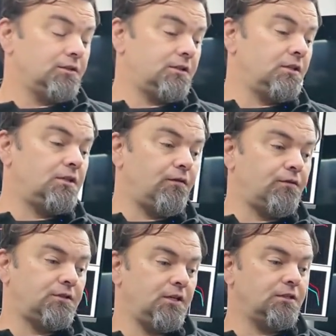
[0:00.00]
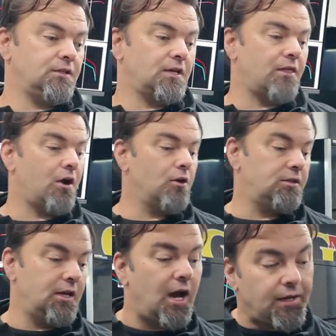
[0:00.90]
Listen, the difference is there's other
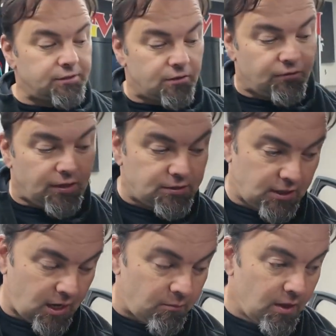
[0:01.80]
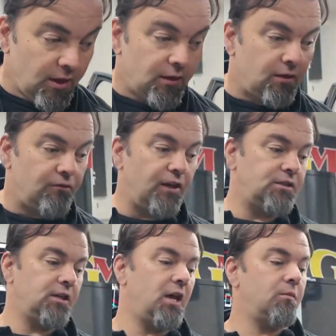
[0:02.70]
OTRs, the VCM. The
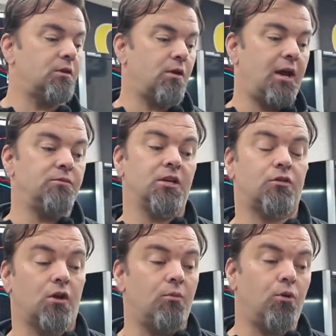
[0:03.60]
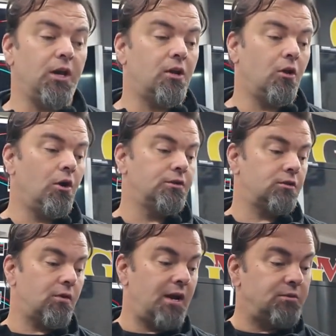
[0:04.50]
VCM and the Ramjet 3 are pretty close.
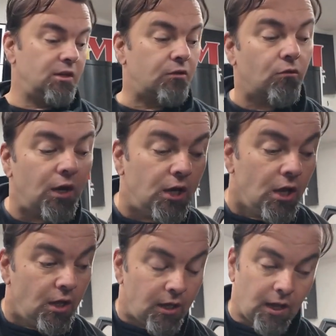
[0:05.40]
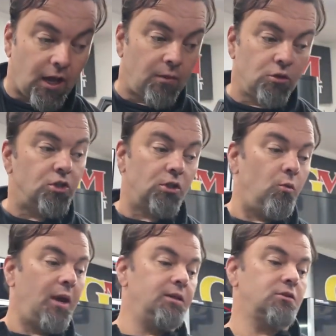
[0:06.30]
The Ramjet 3 usually
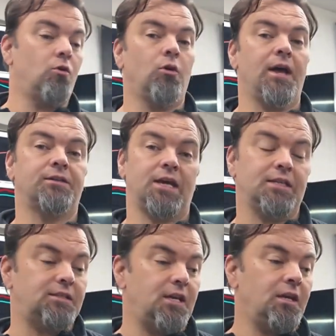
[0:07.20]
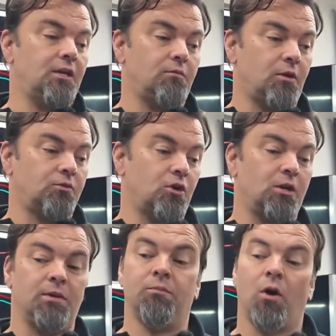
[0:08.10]
wins in all our testing, and I'm not trying
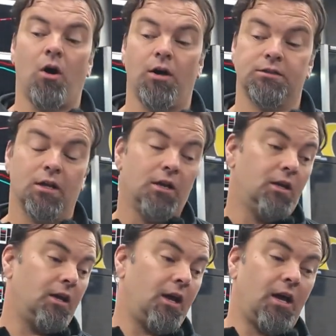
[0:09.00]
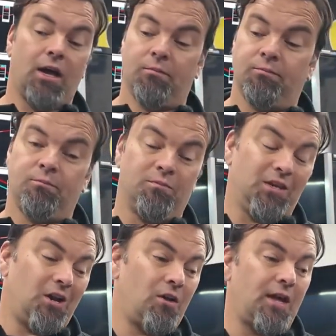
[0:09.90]
to be biased.
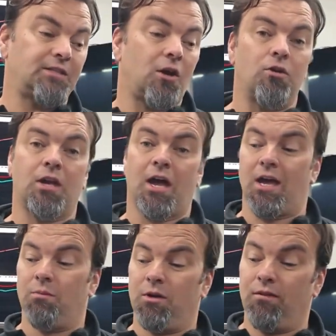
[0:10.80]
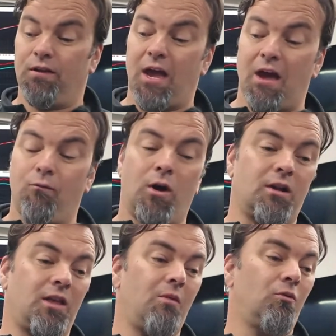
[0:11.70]
That's okay, but if you have one
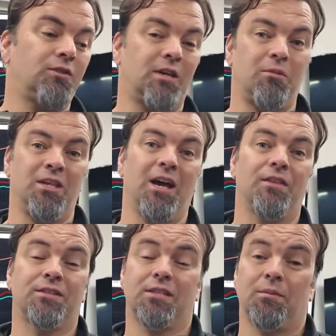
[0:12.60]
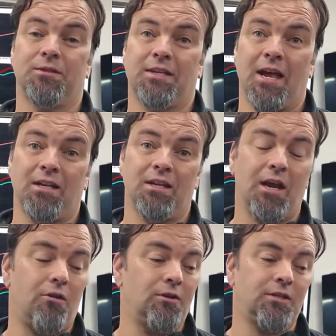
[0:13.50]
of them or some of the other substandard
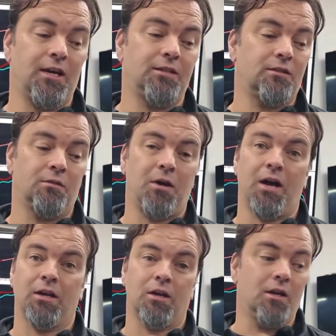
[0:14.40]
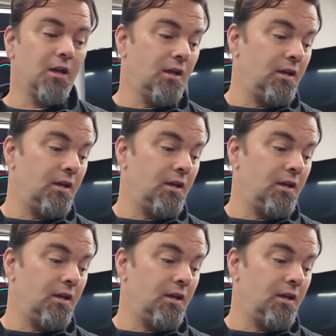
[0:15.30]
air intakes on the market